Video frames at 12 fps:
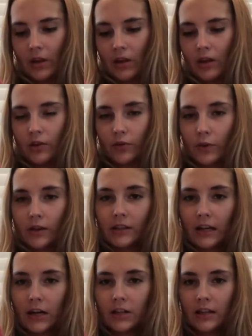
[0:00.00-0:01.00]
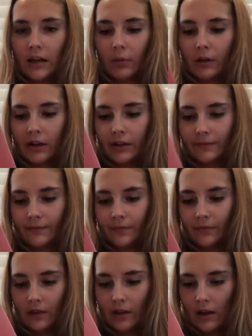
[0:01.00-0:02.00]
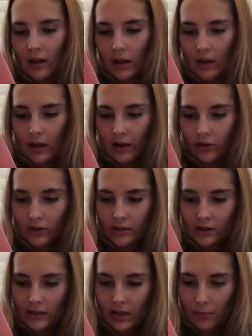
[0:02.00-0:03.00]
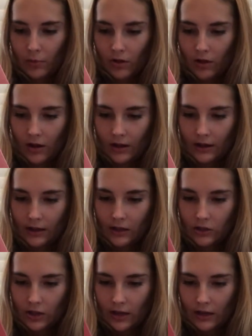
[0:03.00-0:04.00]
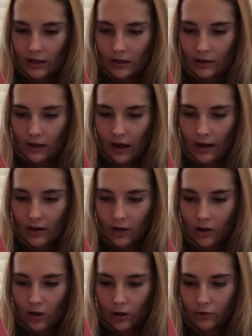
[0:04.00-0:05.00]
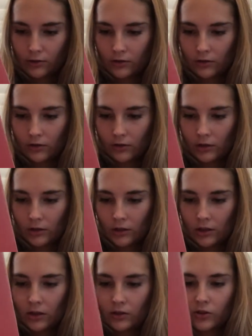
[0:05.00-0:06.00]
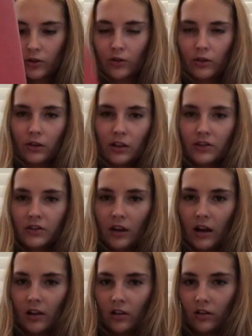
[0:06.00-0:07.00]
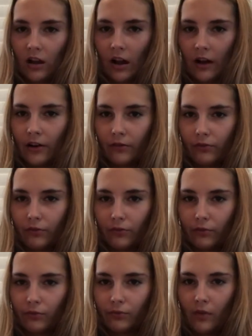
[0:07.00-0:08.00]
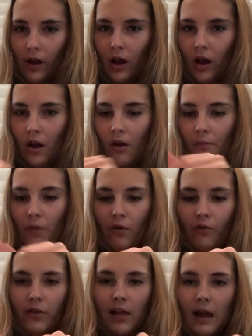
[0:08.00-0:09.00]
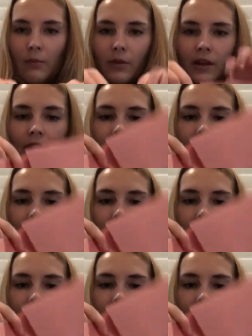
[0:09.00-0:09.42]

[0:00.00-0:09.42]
So we're going to take our stapler and just staple on each end, kind of close, so there's not a lot of overlap there,